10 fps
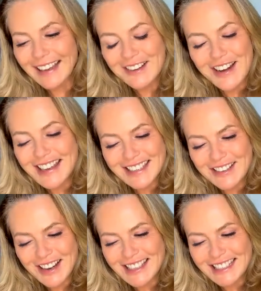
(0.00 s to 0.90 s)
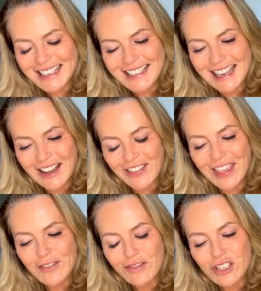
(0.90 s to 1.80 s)
a crazy, crazy discount.
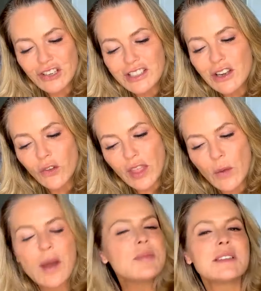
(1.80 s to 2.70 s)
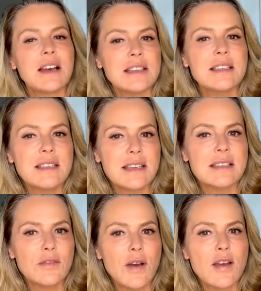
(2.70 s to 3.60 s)
They've reduced it on their website
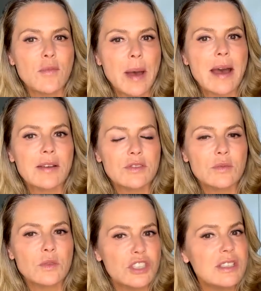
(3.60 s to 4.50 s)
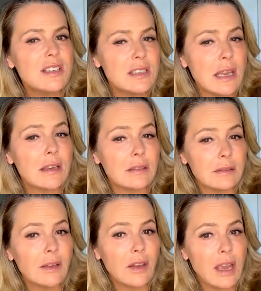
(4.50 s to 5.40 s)
to £65, which is a deal.
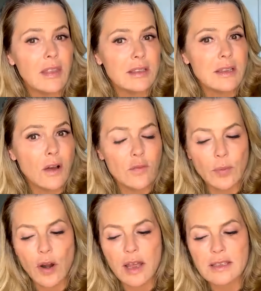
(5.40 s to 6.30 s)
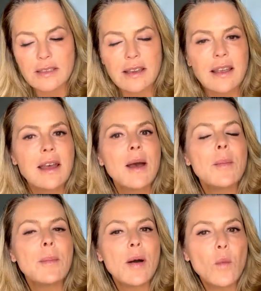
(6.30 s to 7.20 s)
Okay, that's half price.
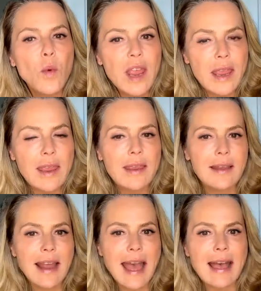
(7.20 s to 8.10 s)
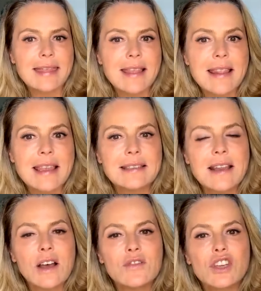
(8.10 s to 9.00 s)
But we can add the Liz
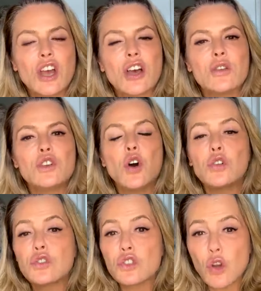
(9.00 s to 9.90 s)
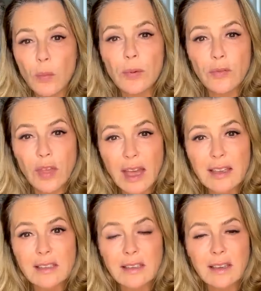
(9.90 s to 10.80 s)
Loves code on top of
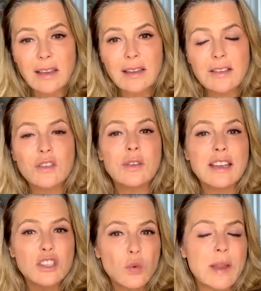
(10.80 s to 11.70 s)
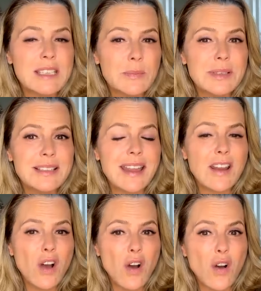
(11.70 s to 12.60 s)
that. So you get 20%
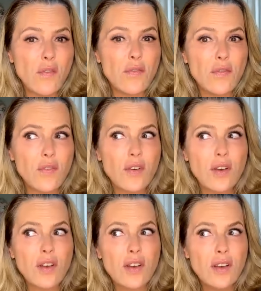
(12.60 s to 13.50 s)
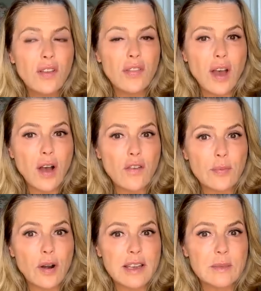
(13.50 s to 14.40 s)
off the half
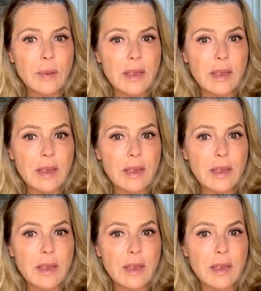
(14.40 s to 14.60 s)
price bit,